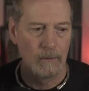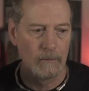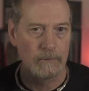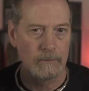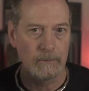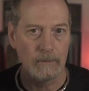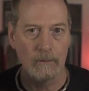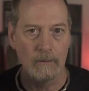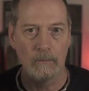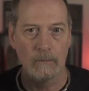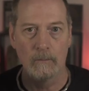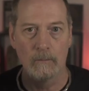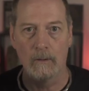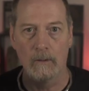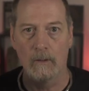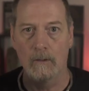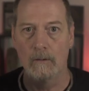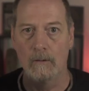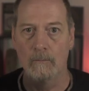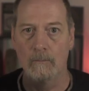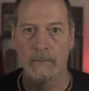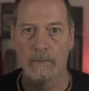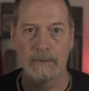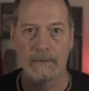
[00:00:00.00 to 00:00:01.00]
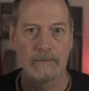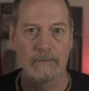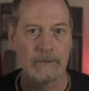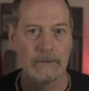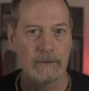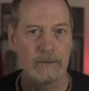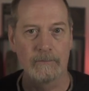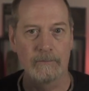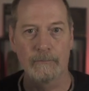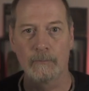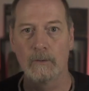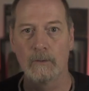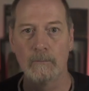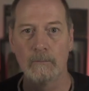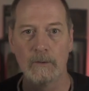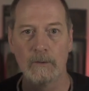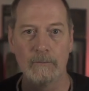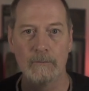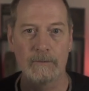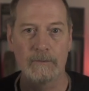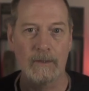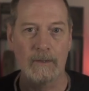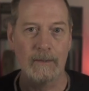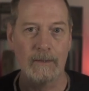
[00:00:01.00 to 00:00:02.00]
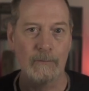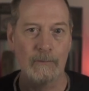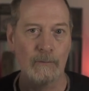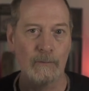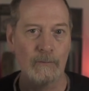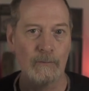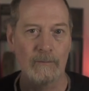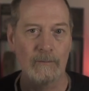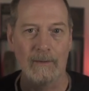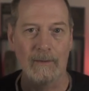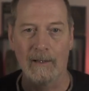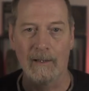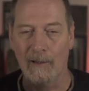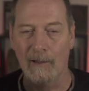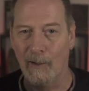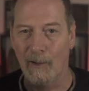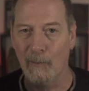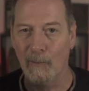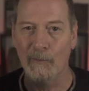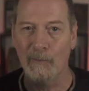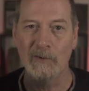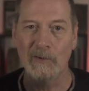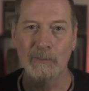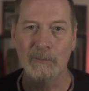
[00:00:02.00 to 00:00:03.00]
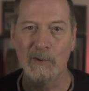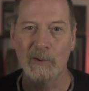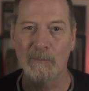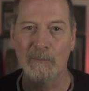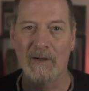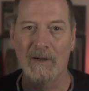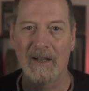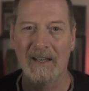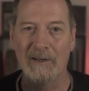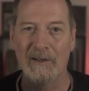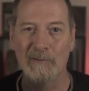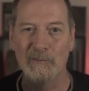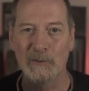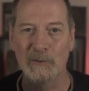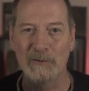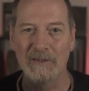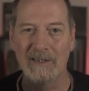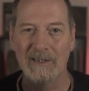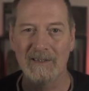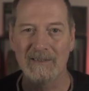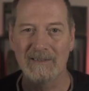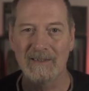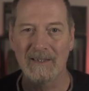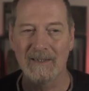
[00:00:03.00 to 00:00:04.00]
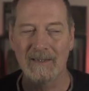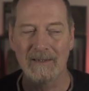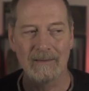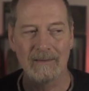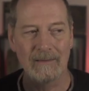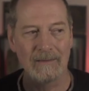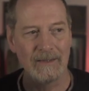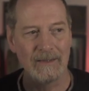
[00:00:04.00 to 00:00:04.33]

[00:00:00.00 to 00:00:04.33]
So it sits for a moon cycle. I'll always put my anvil dust in it.